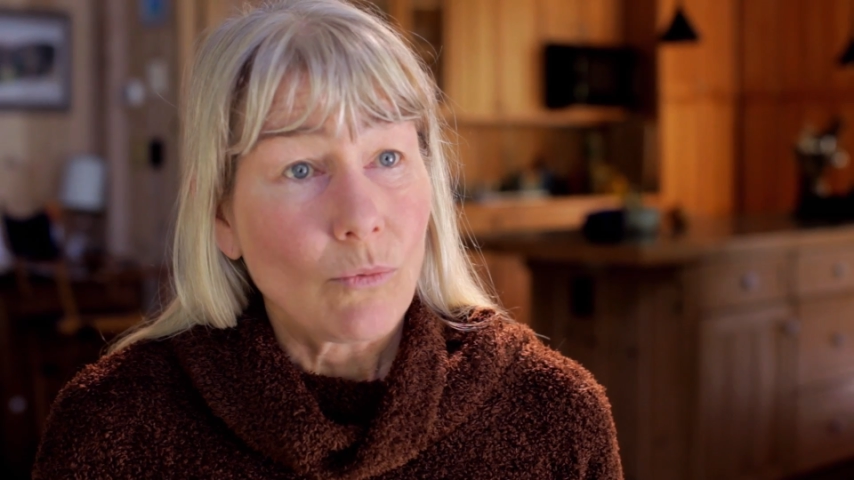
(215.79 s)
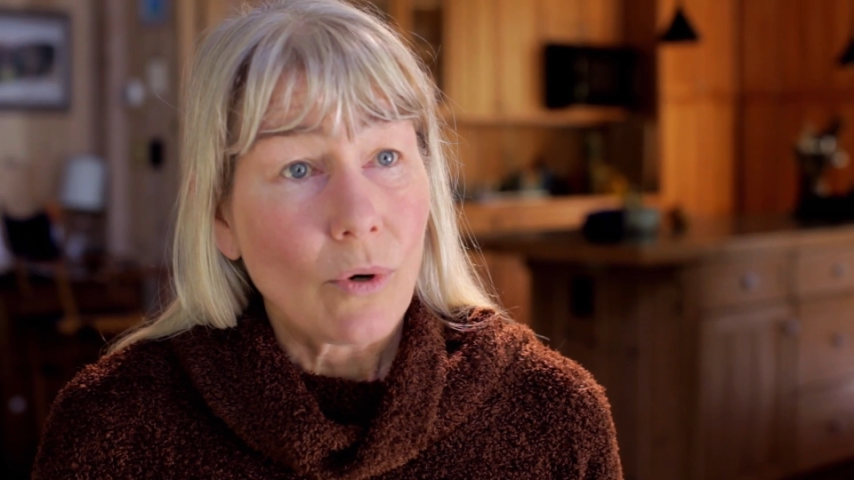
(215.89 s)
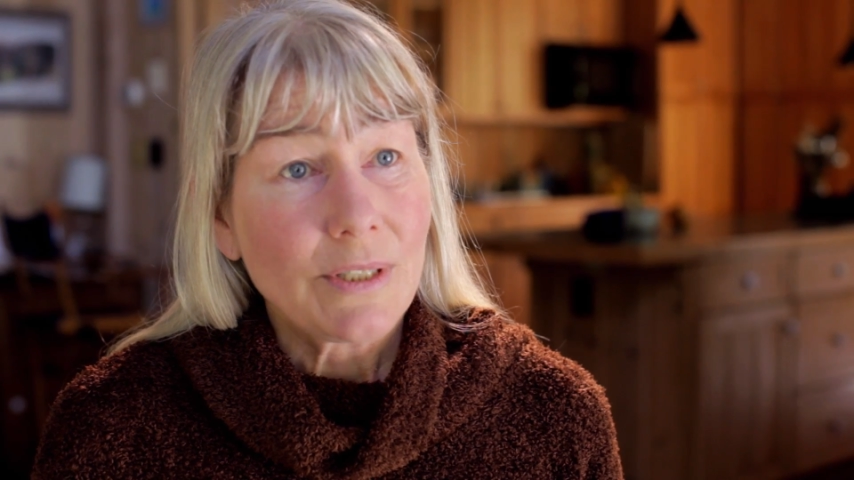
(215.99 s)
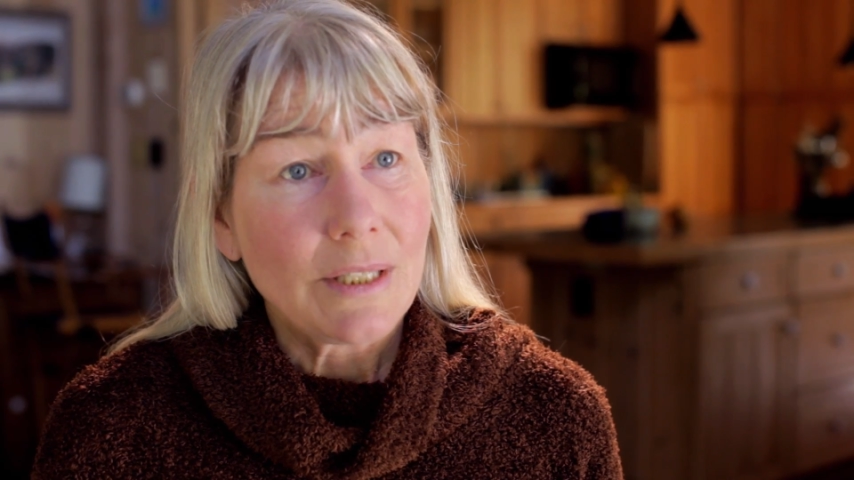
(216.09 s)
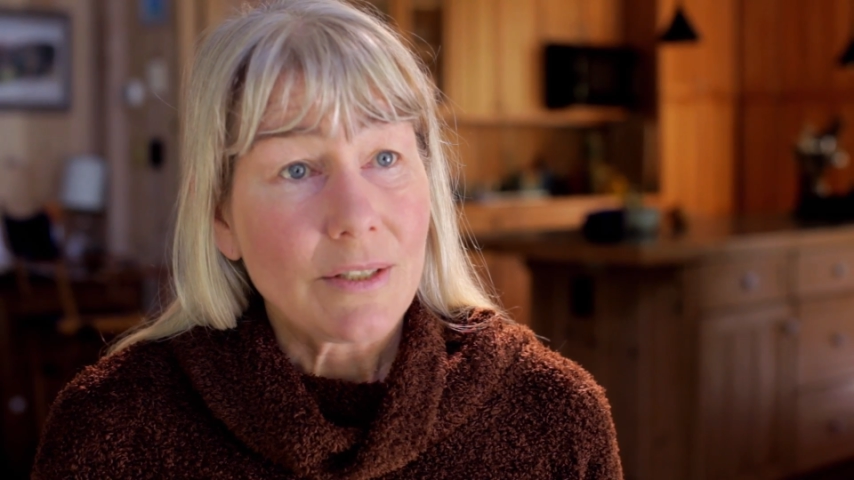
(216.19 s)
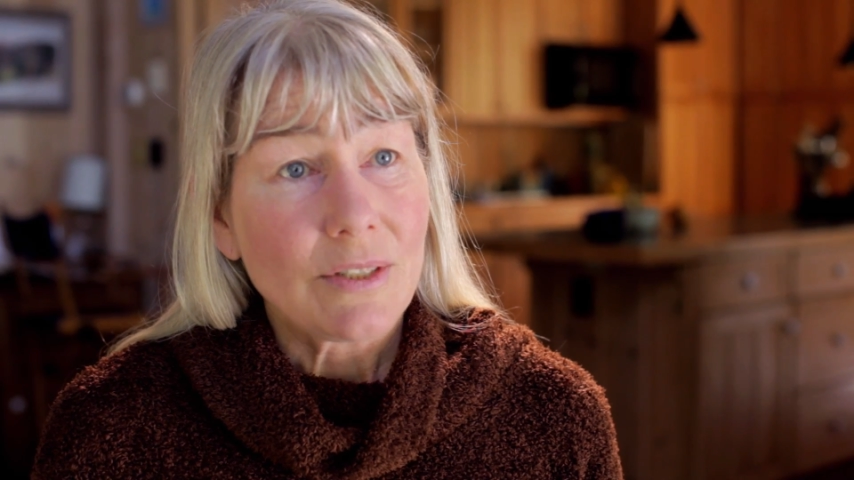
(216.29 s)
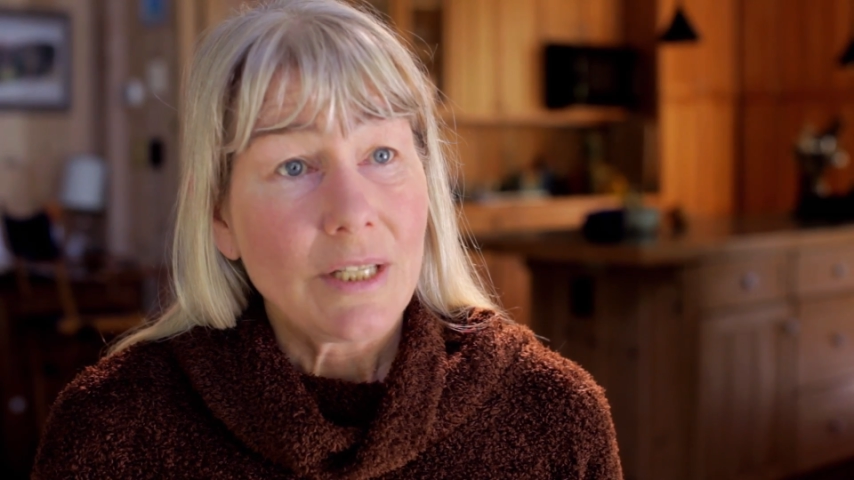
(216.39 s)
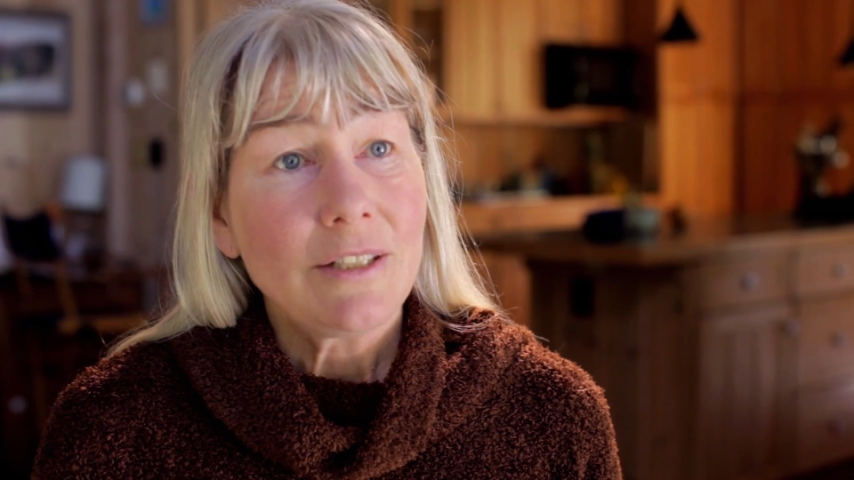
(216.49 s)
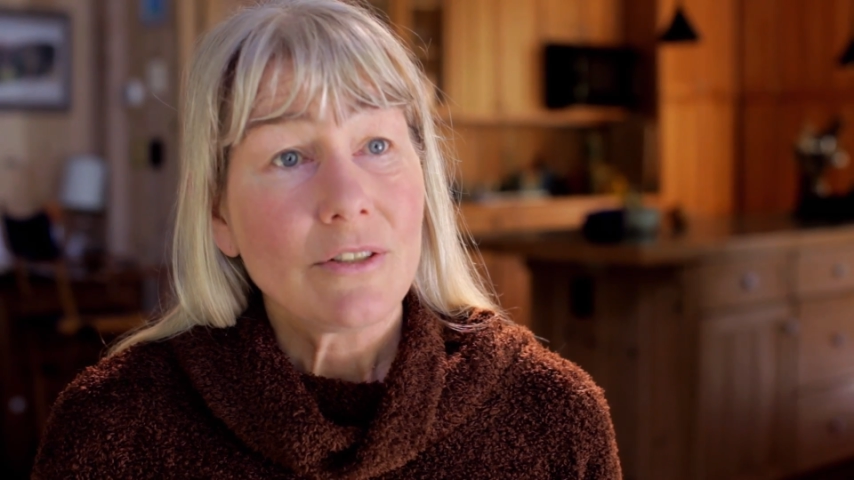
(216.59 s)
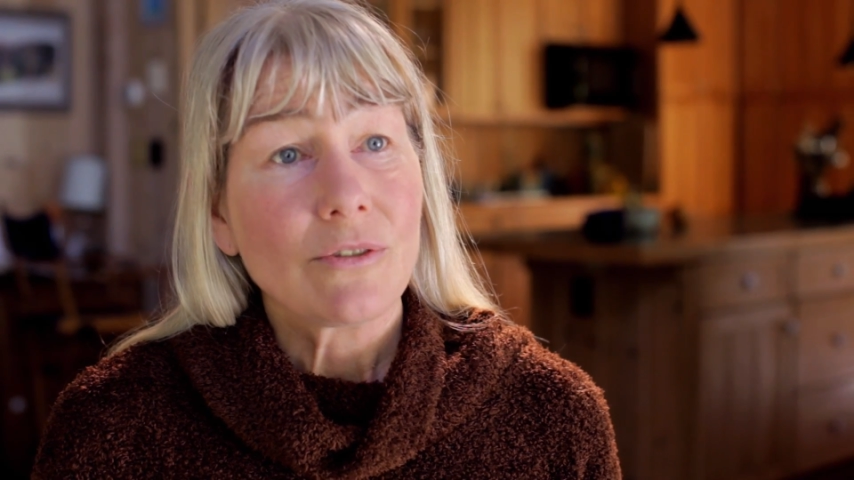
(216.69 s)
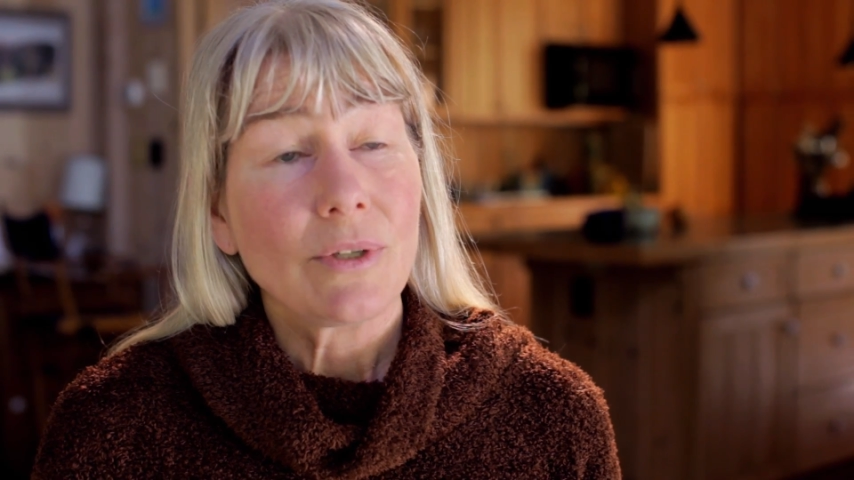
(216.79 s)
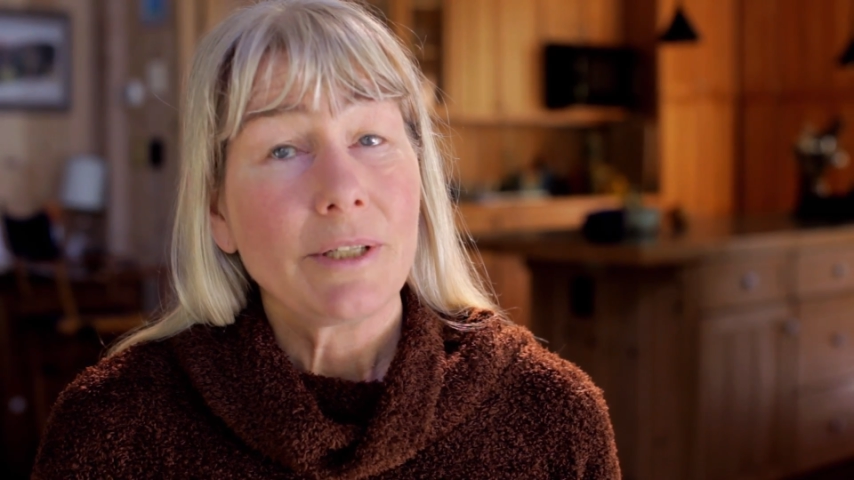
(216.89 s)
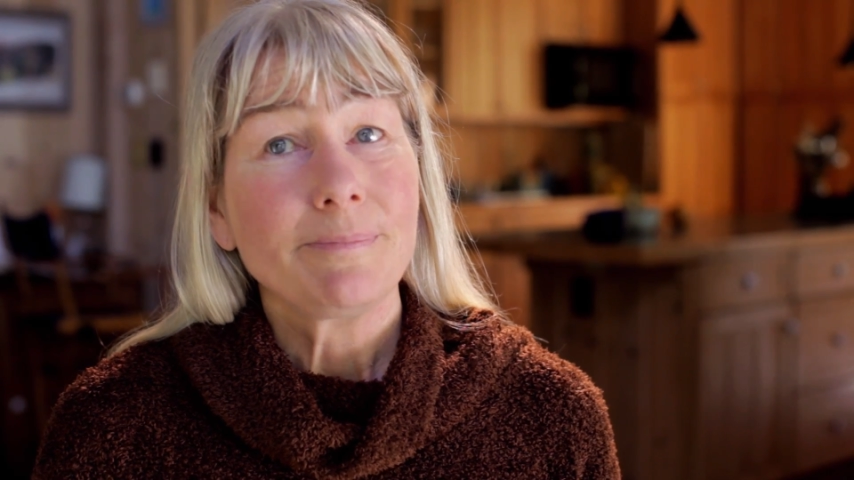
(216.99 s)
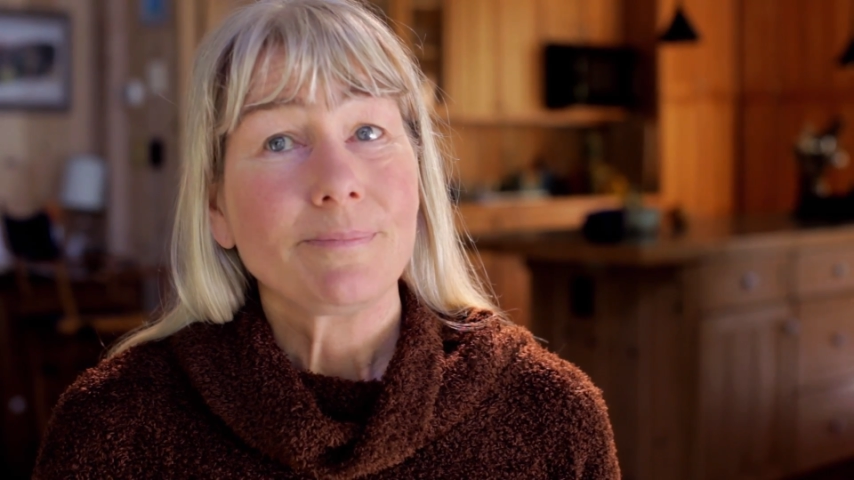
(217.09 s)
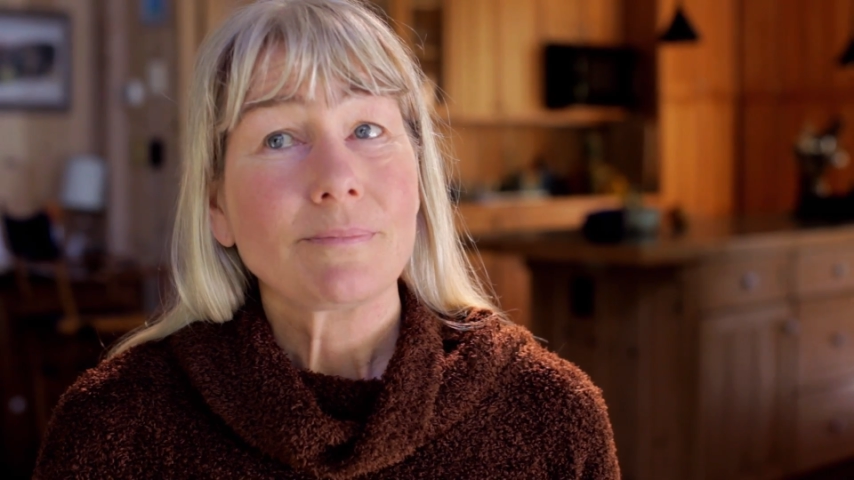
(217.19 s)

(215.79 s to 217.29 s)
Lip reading: worked in this industry,